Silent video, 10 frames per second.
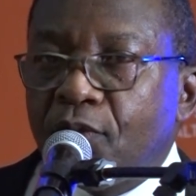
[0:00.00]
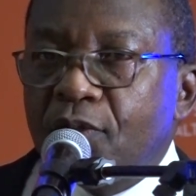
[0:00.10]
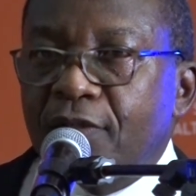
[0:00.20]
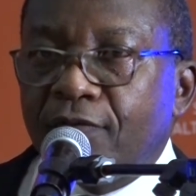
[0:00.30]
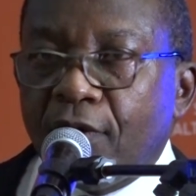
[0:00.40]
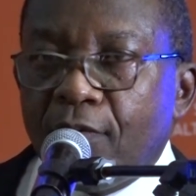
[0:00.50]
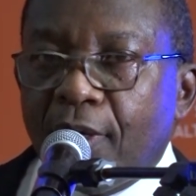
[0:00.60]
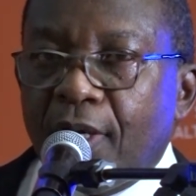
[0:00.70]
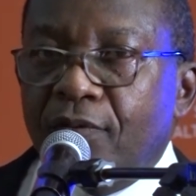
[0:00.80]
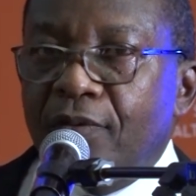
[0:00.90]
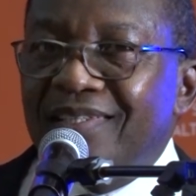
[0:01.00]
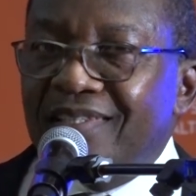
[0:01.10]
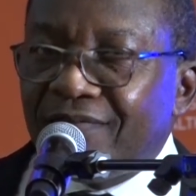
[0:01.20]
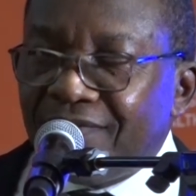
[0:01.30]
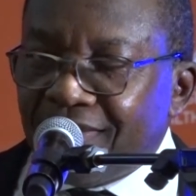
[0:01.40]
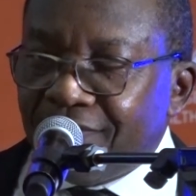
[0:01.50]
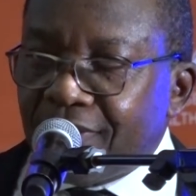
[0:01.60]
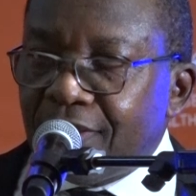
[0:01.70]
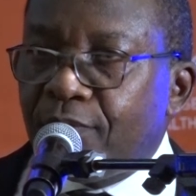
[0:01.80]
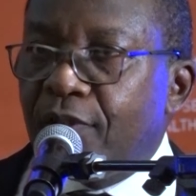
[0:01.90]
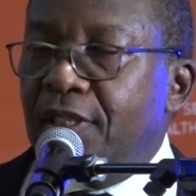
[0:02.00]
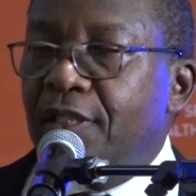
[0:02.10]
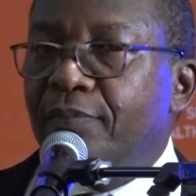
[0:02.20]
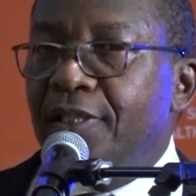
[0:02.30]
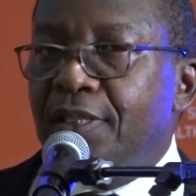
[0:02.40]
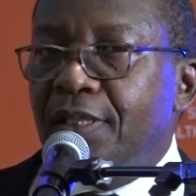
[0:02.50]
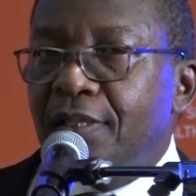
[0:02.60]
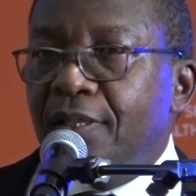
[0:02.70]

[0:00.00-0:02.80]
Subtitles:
Sefako Mahato is a very, very important person.